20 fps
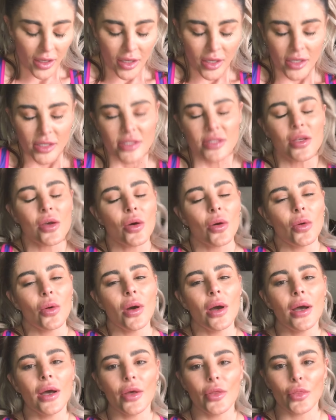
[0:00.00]
so
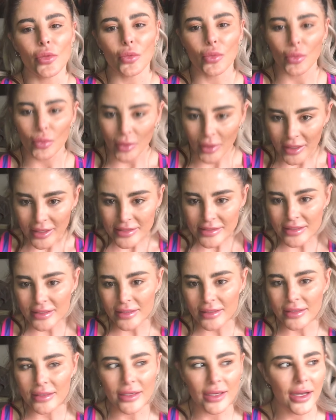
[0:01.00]
the
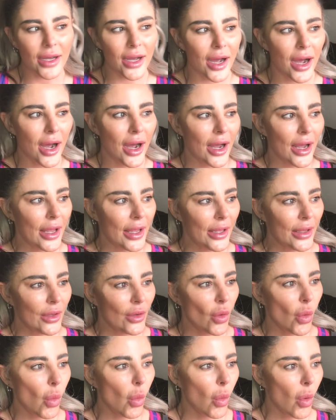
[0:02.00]
reason I
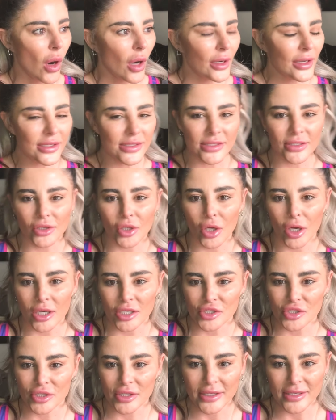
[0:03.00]
wanted to
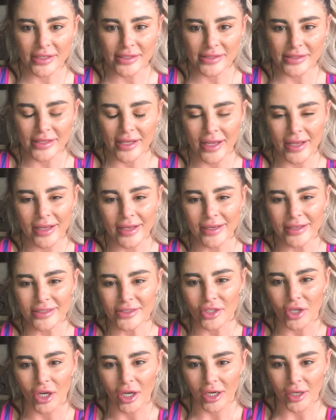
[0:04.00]
launch this and
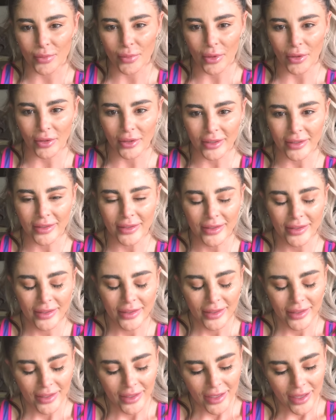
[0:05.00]
talk about it,
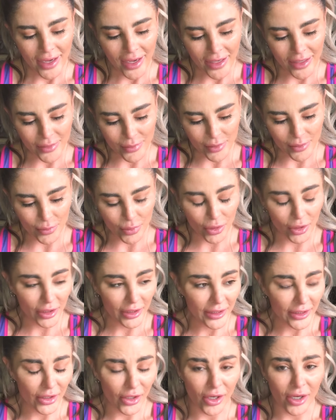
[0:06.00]
and I've been
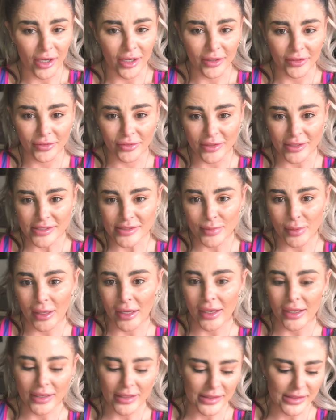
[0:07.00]
putting it off, is
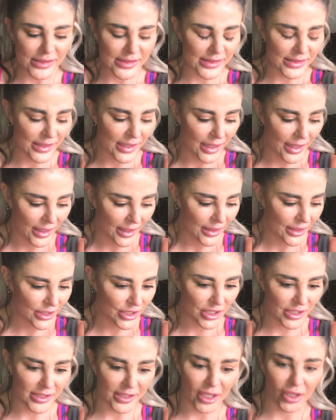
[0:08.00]
because it's
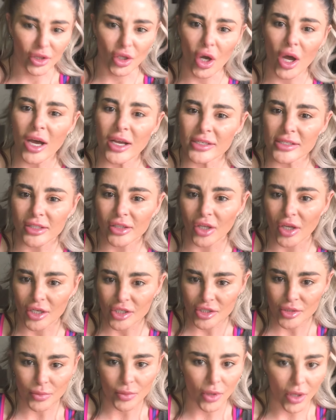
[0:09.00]
just a lot to
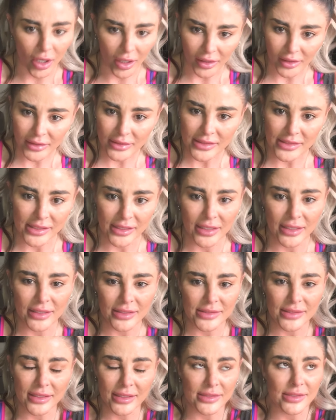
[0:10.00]
launch a product.
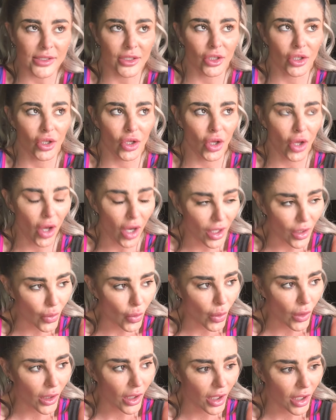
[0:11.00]
It's a lot of
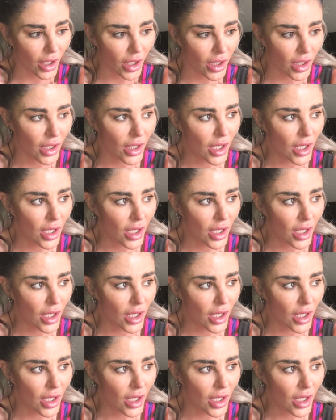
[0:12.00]
work.